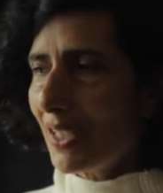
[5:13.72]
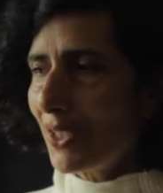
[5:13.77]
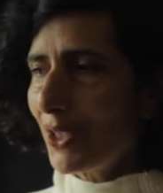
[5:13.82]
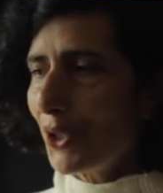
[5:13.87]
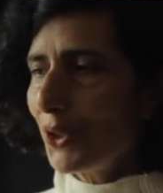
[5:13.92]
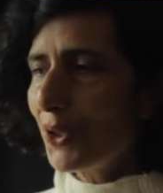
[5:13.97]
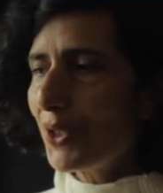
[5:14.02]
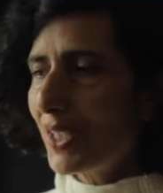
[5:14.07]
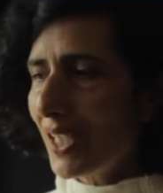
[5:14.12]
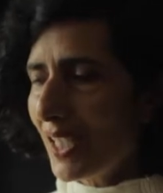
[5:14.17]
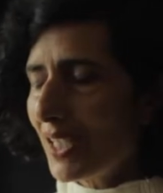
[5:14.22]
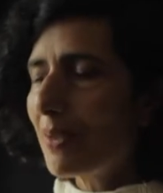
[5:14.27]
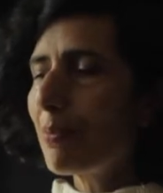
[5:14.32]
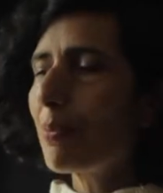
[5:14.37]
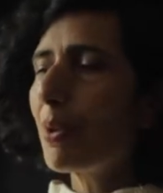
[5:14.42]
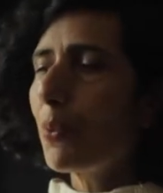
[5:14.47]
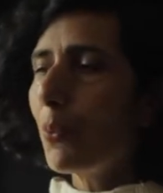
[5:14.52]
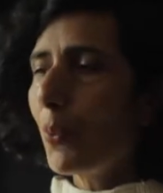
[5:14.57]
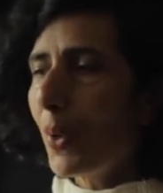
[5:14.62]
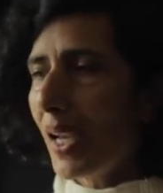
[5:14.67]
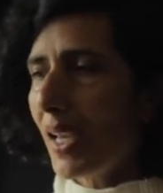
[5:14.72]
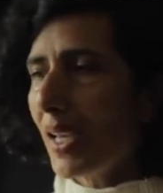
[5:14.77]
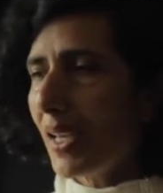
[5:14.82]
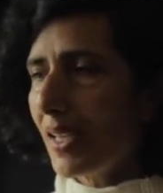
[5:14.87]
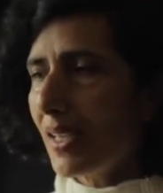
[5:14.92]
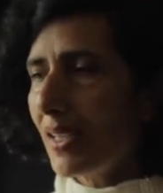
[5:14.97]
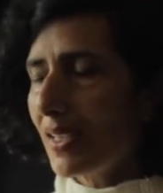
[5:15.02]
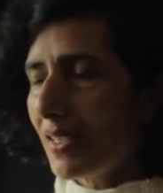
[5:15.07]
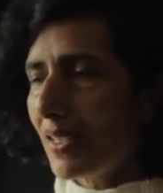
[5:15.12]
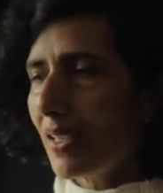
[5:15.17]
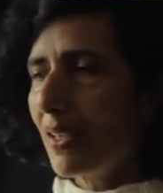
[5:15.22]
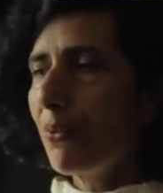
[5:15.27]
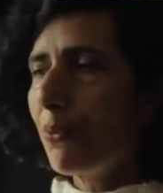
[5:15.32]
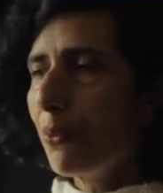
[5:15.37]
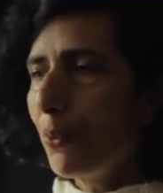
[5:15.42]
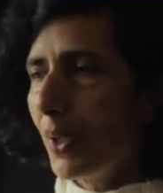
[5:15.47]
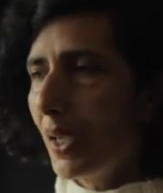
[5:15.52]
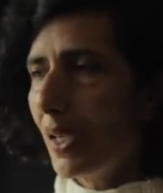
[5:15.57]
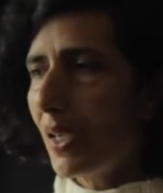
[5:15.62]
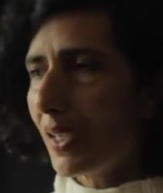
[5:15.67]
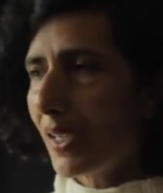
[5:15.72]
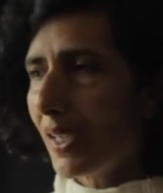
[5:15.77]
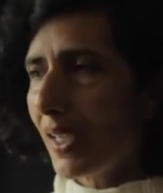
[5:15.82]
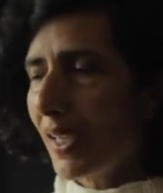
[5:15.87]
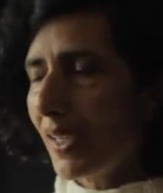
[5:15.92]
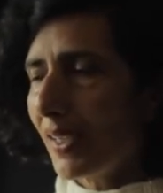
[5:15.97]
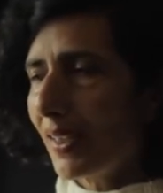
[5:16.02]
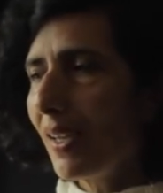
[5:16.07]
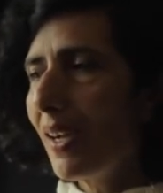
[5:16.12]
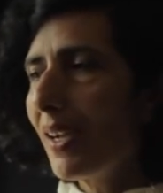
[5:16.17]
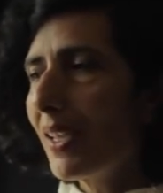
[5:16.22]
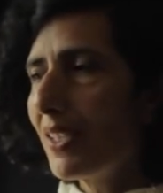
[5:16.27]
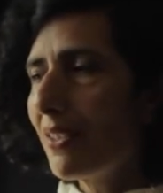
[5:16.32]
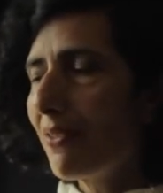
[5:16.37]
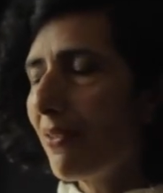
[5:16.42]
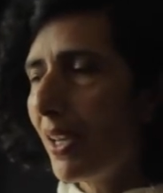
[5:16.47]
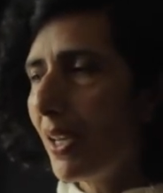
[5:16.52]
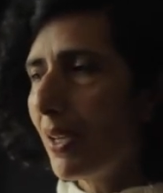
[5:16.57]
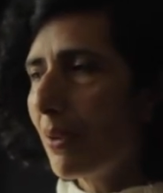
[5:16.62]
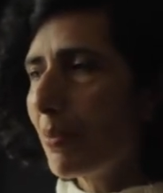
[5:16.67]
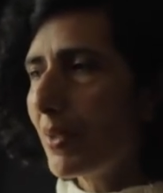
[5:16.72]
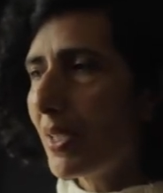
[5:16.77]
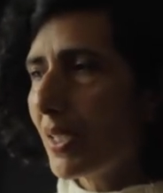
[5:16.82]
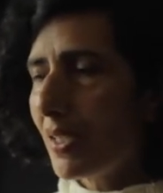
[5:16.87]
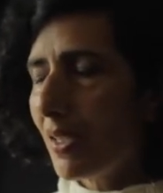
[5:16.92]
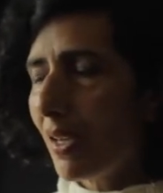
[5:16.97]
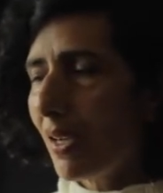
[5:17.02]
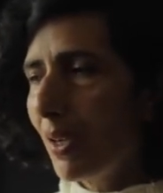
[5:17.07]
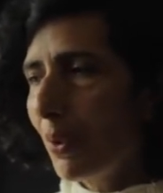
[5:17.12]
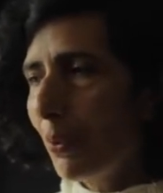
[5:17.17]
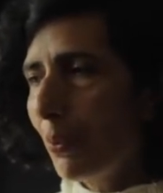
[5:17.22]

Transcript: two disparate ways of working that I developed, the tile